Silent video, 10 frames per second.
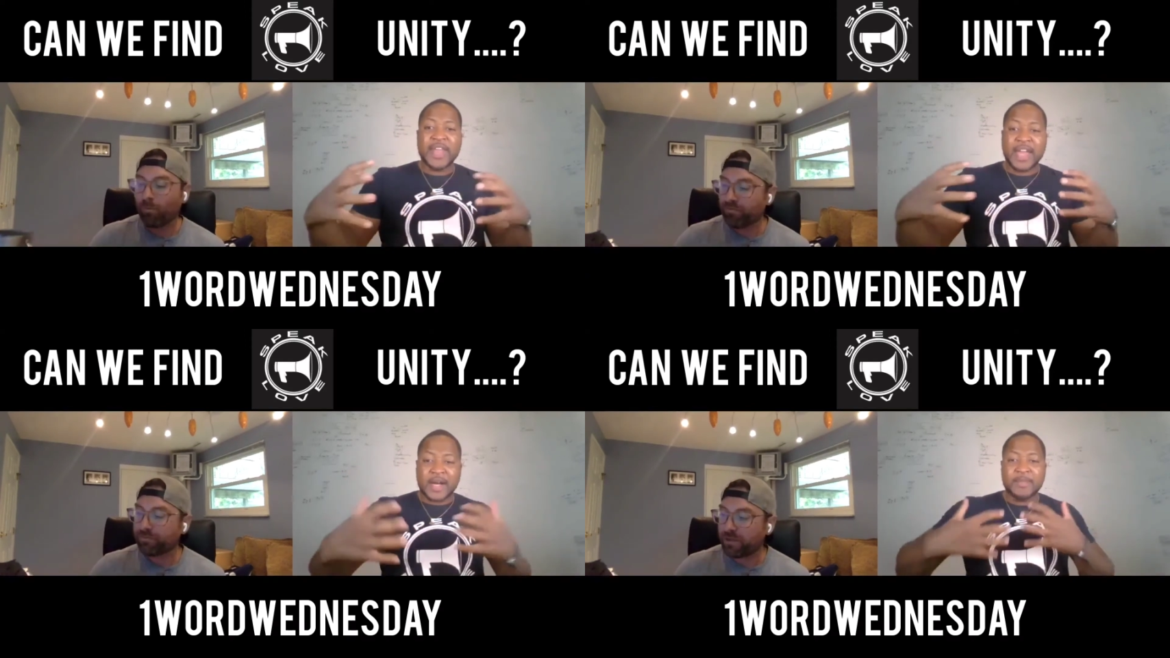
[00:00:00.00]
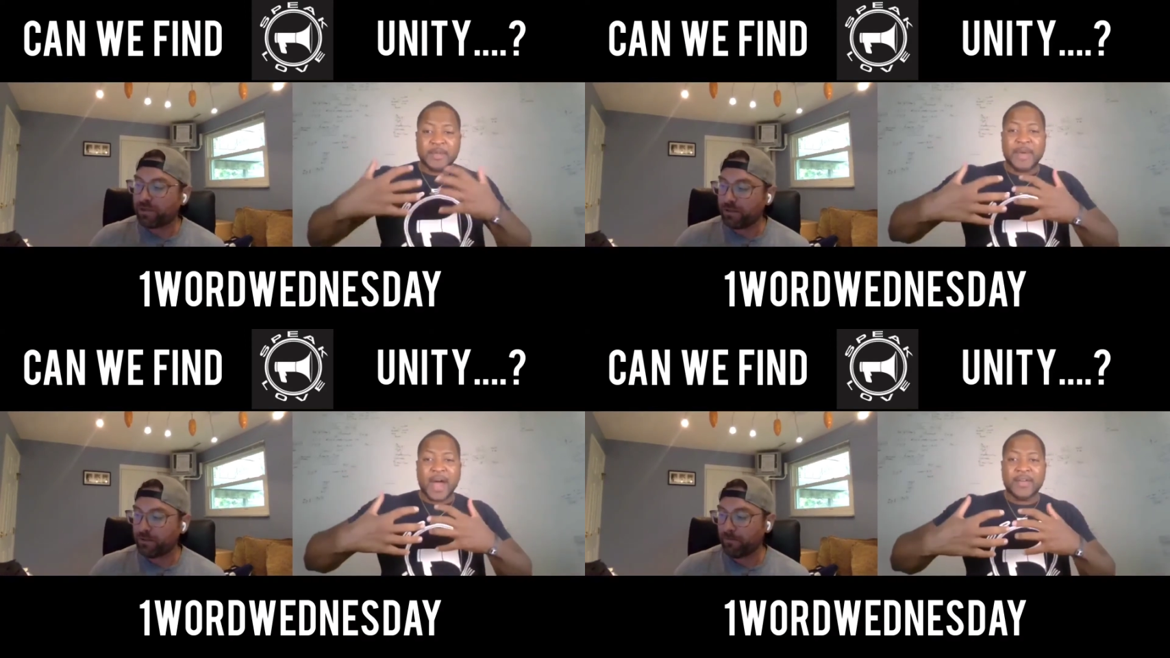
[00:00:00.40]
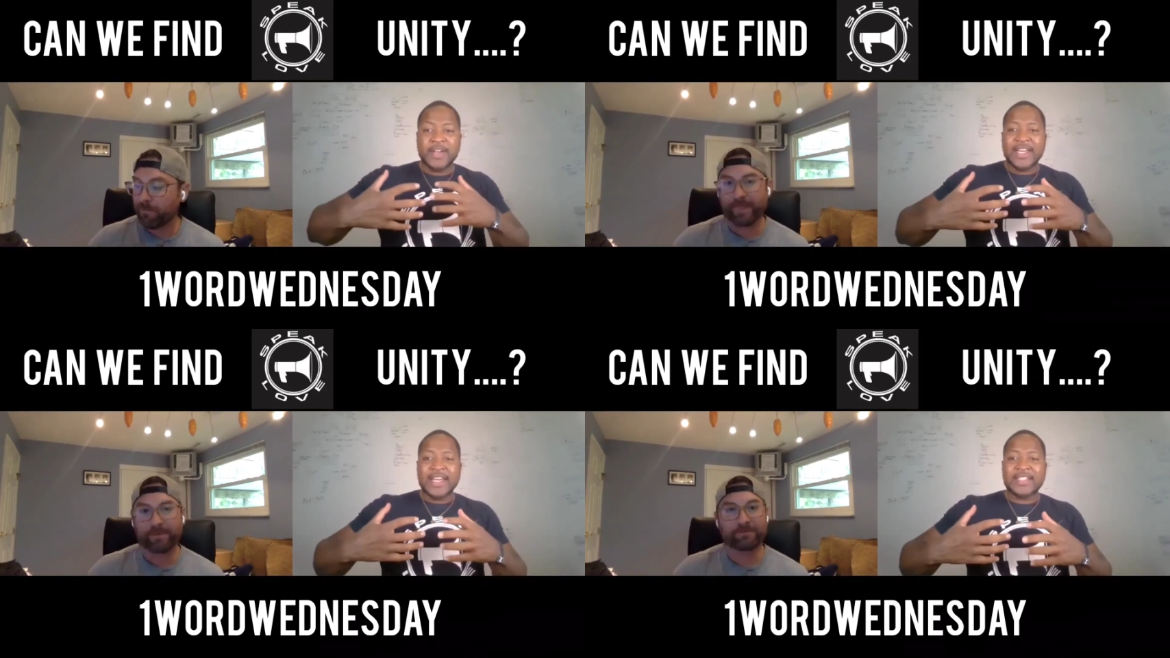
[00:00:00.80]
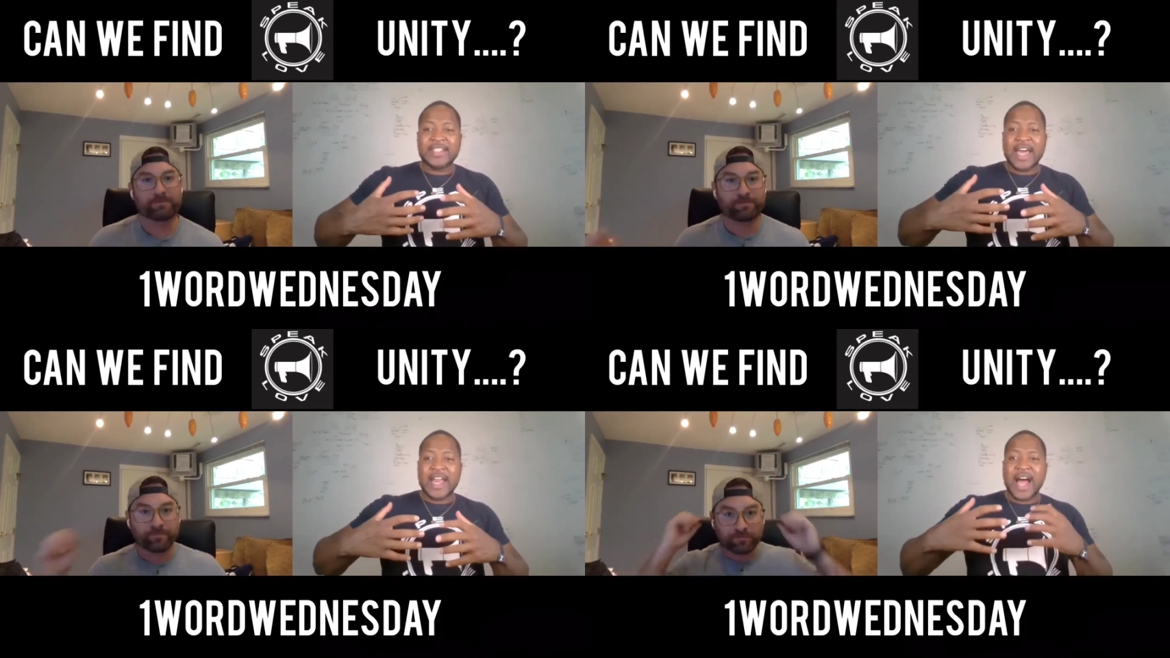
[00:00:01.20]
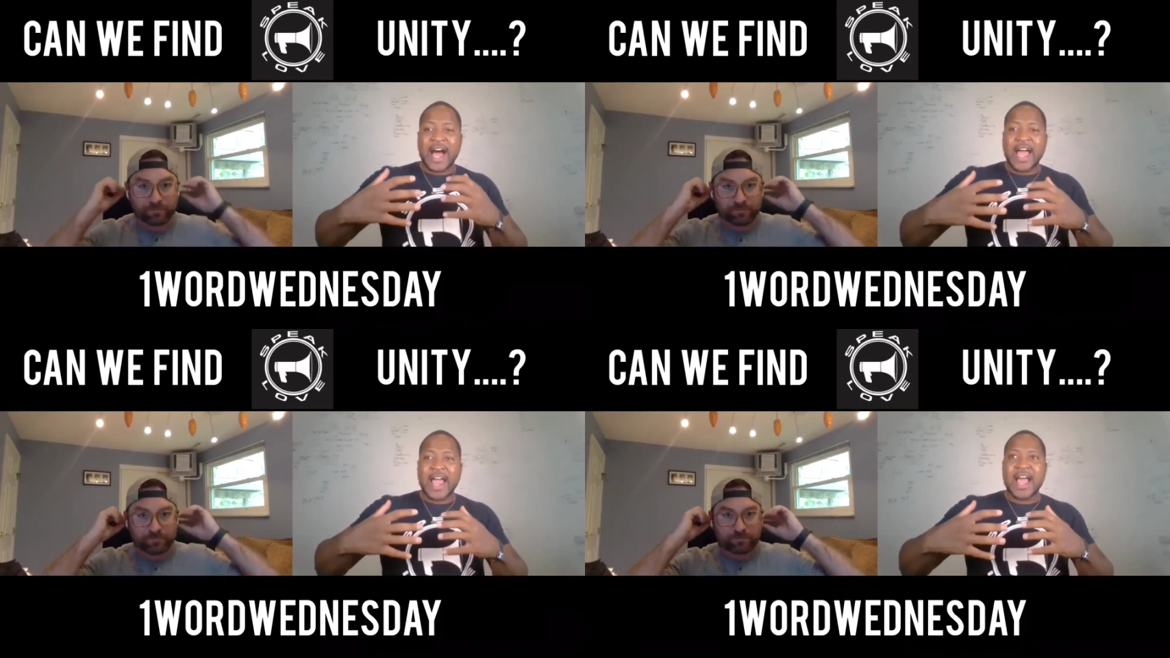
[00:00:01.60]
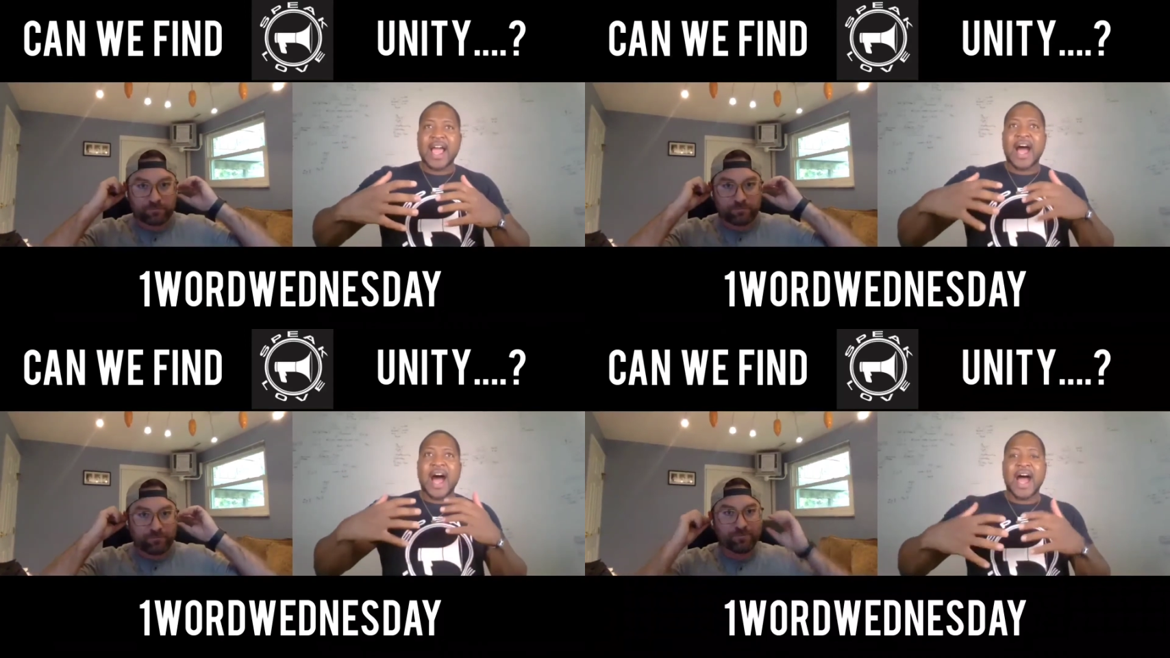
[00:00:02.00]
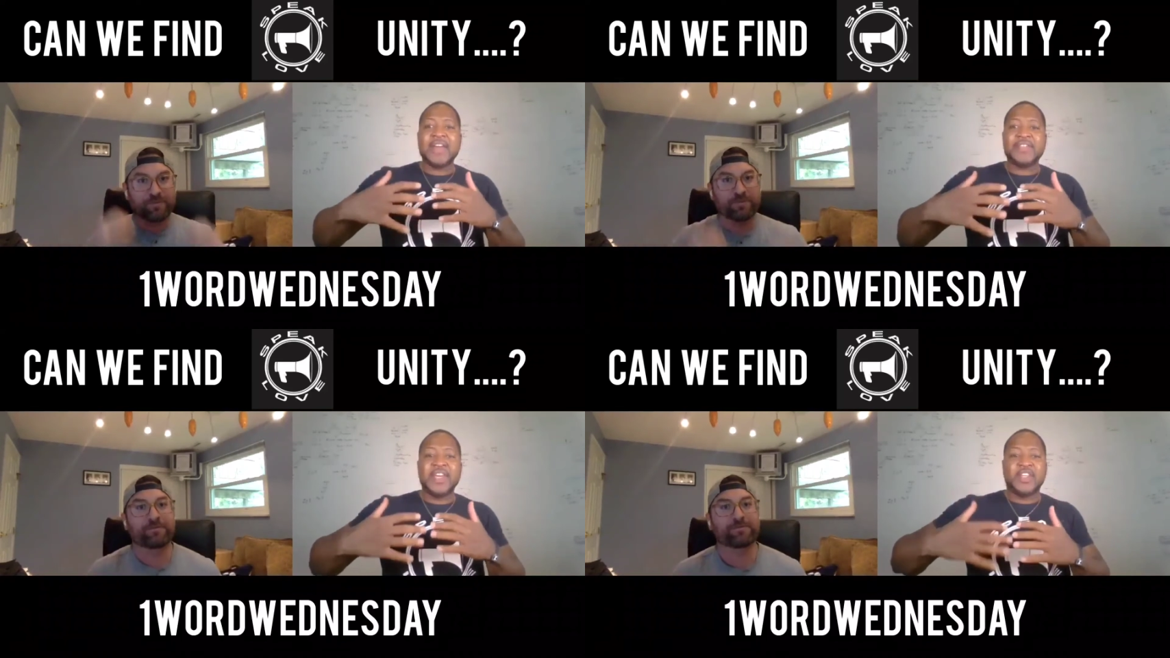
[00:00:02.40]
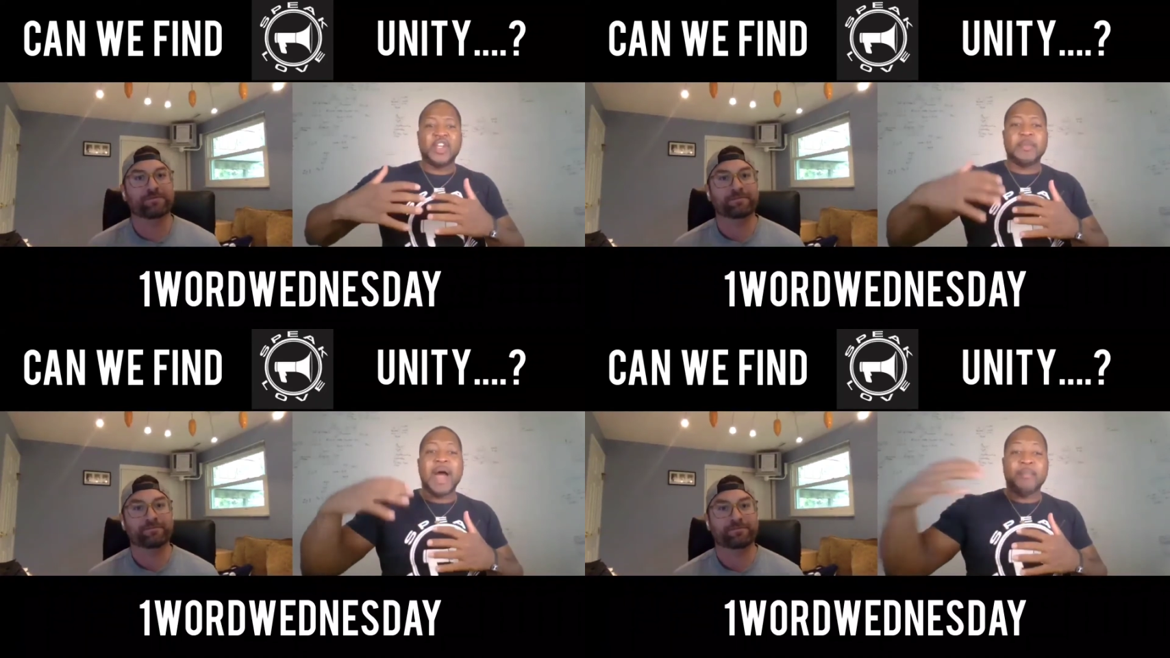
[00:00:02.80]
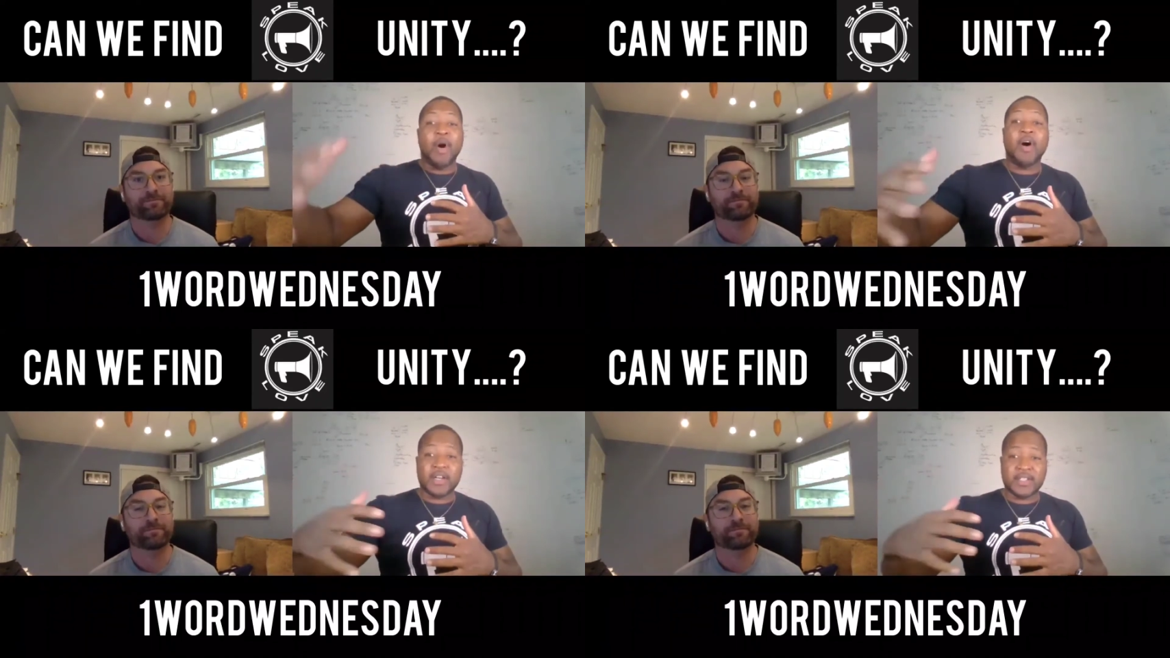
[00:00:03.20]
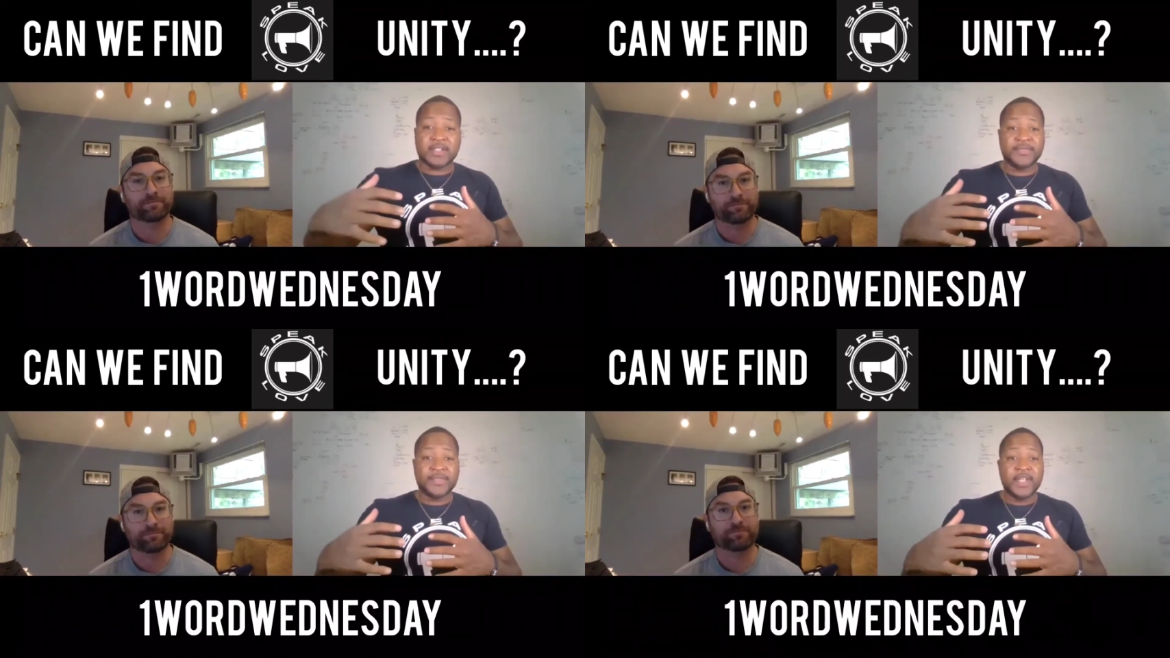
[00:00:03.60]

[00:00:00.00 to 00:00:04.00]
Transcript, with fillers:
Speaker 1: that comes about is that I I think you're my boss.